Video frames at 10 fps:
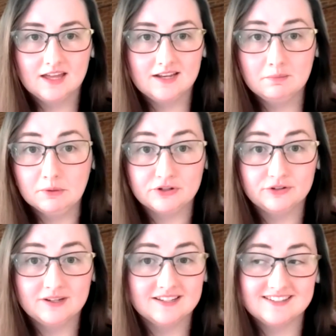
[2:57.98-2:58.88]
Number
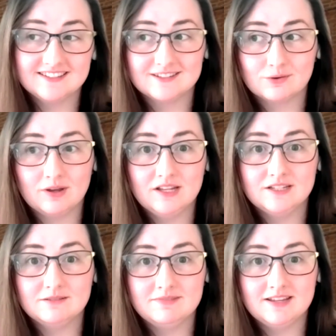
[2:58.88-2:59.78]
two is it's going
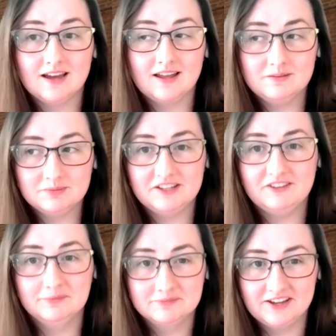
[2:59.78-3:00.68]
to be
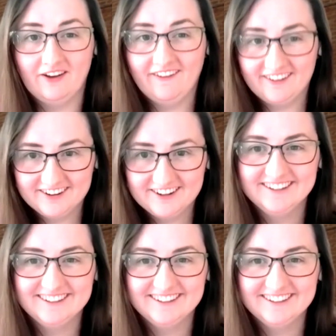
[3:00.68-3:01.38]
unbelievably hard.